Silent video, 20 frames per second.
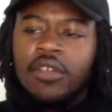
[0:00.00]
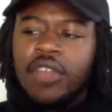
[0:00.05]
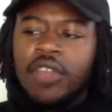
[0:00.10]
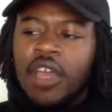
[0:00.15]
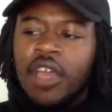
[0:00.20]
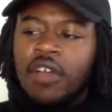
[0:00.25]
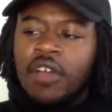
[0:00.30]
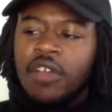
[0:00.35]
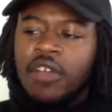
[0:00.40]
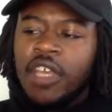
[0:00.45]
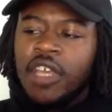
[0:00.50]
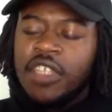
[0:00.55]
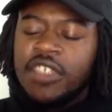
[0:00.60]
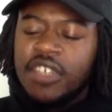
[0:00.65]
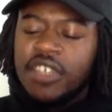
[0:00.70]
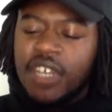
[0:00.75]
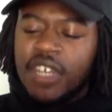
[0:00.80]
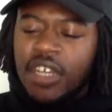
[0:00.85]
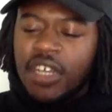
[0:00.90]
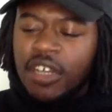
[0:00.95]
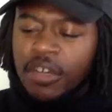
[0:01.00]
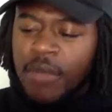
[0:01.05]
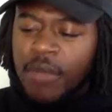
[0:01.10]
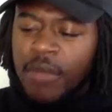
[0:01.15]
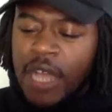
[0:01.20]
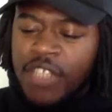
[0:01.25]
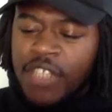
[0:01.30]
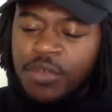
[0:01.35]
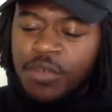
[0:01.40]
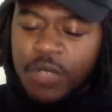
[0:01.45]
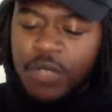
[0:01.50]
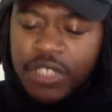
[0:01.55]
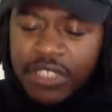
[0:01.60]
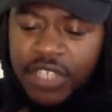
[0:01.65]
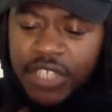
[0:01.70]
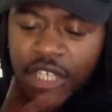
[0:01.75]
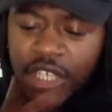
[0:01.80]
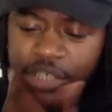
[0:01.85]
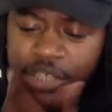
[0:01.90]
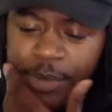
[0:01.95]
doubt. I just wanted to
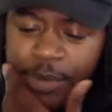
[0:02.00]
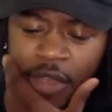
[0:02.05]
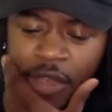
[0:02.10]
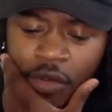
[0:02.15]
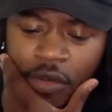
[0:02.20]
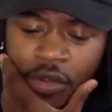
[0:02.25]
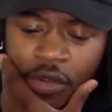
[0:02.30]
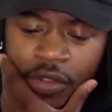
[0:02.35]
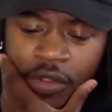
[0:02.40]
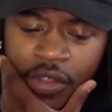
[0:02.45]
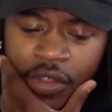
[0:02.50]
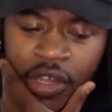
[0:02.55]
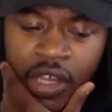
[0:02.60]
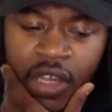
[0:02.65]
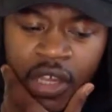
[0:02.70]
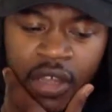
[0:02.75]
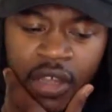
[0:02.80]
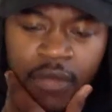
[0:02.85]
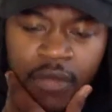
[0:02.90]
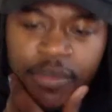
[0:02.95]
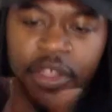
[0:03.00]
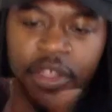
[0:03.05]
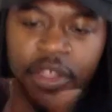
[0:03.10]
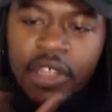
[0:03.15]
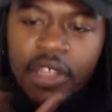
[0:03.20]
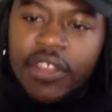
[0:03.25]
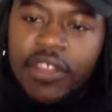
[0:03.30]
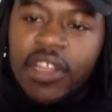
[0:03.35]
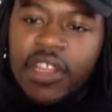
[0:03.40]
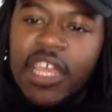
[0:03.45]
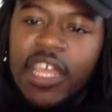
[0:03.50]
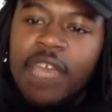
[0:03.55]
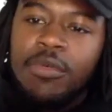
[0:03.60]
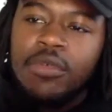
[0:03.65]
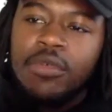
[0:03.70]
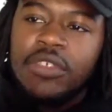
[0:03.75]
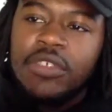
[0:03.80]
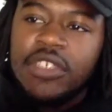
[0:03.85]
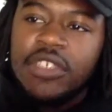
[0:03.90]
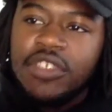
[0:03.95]
touch back on the label
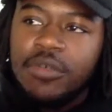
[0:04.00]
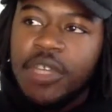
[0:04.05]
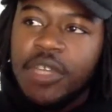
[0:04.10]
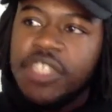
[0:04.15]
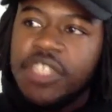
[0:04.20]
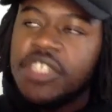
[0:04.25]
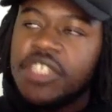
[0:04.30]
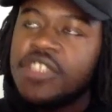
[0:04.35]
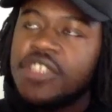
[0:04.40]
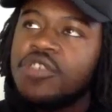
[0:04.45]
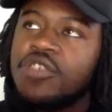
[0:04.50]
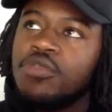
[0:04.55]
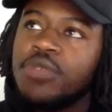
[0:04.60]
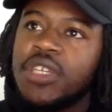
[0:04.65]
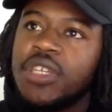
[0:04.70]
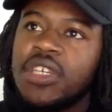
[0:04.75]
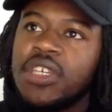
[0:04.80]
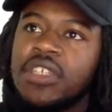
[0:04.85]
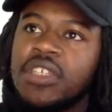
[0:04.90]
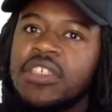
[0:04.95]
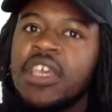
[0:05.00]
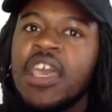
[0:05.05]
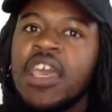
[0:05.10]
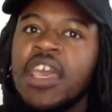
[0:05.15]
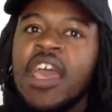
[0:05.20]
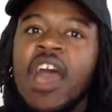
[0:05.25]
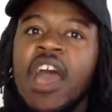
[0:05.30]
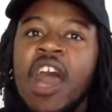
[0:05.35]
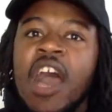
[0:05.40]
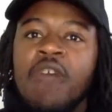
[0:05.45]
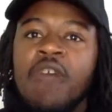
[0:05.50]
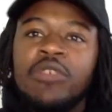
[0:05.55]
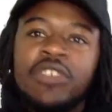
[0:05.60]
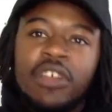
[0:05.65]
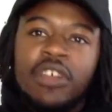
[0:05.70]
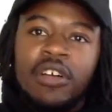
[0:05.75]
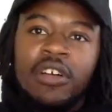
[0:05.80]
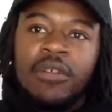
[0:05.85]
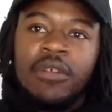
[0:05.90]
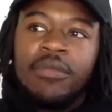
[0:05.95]
situation too, because
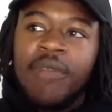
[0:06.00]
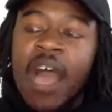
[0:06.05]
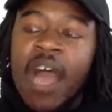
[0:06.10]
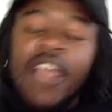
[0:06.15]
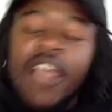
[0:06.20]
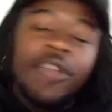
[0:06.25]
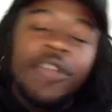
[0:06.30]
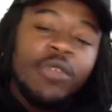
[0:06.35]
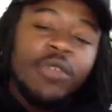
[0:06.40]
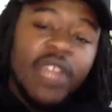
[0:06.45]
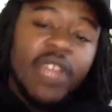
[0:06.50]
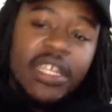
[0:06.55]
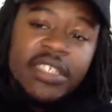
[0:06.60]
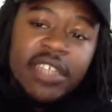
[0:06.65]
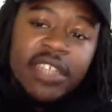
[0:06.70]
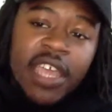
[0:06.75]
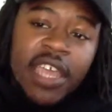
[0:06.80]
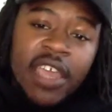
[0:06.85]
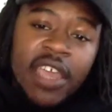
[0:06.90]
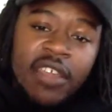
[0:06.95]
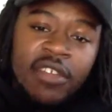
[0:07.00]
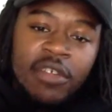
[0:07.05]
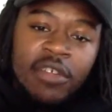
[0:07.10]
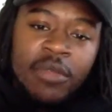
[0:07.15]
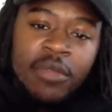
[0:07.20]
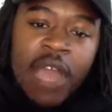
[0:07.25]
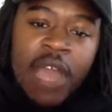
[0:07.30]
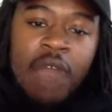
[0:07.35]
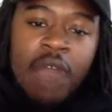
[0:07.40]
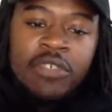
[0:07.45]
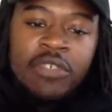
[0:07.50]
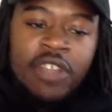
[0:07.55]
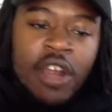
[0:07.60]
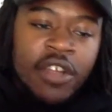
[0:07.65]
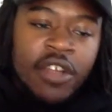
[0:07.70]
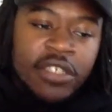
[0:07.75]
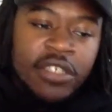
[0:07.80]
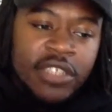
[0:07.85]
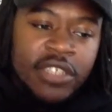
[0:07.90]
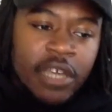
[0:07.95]
I can relate to that. You know what I mean? I was an
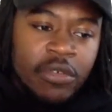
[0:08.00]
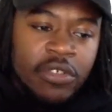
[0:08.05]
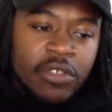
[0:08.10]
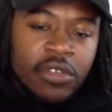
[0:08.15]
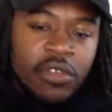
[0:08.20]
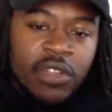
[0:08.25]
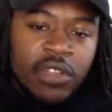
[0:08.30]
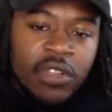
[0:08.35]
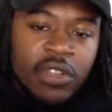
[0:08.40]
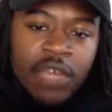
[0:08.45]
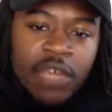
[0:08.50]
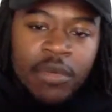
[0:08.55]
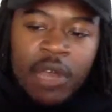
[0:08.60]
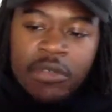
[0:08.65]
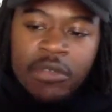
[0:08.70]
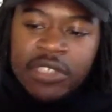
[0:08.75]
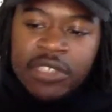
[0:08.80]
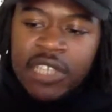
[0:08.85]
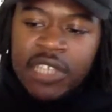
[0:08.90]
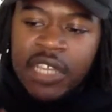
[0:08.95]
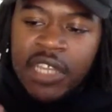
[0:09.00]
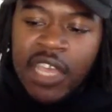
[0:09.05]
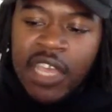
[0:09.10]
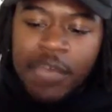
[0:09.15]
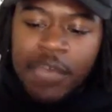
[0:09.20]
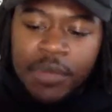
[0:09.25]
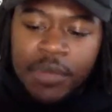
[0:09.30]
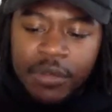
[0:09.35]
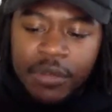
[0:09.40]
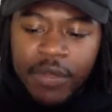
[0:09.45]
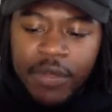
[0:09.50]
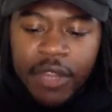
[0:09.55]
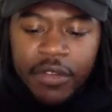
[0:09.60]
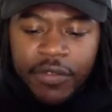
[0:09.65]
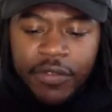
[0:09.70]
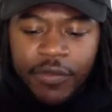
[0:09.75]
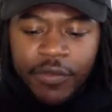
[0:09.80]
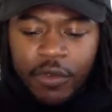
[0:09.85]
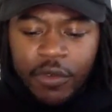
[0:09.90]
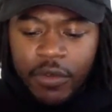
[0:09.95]
artist that was on a label. I was signed to Epic Records
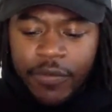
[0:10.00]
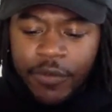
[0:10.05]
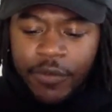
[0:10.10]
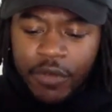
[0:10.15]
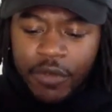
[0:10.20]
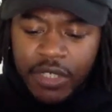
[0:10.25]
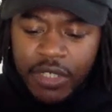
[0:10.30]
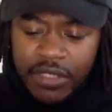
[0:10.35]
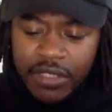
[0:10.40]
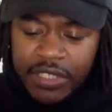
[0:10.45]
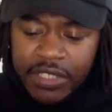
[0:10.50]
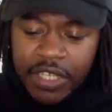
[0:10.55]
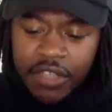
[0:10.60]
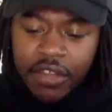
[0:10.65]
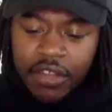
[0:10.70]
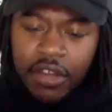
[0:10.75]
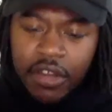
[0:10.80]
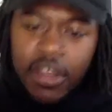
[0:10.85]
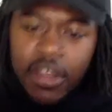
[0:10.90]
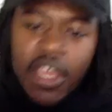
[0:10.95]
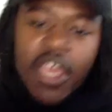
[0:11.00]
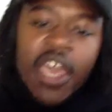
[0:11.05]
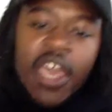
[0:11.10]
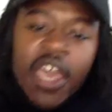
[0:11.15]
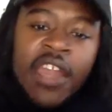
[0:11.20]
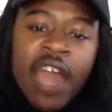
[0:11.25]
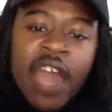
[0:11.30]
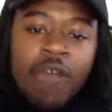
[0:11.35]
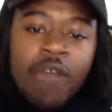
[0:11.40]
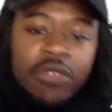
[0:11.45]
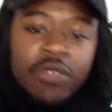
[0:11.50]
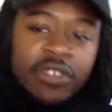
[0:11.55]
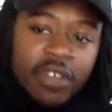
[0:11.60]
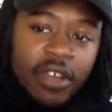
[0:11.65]
for a tenure, and I was